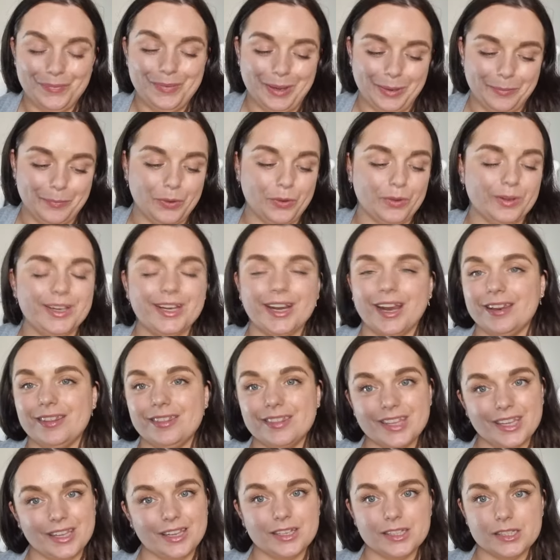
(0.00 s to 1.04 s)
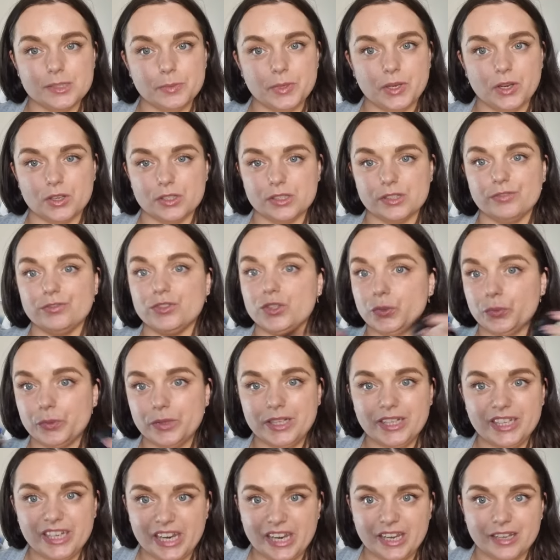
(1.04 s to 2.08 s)
of my body. I think it's because of
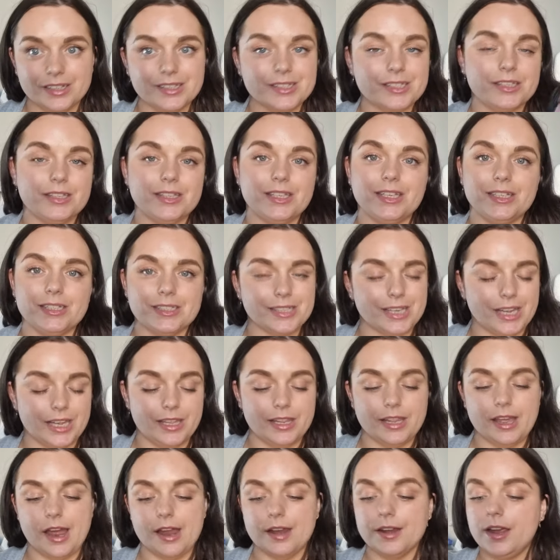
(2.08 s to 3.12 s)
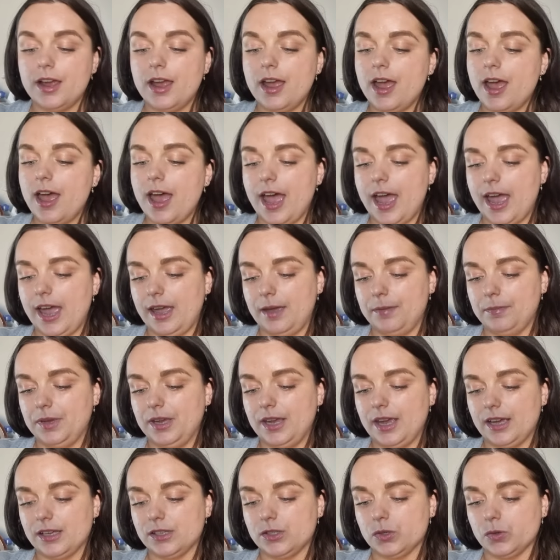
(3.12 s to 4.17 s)
doing nails and things like that.
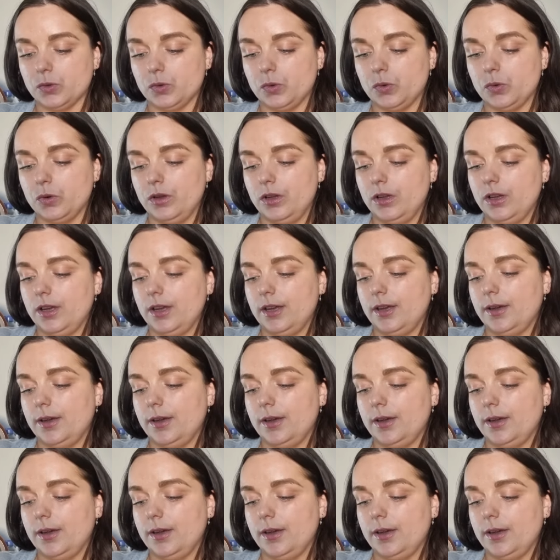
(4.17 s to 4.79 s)
Yeah, so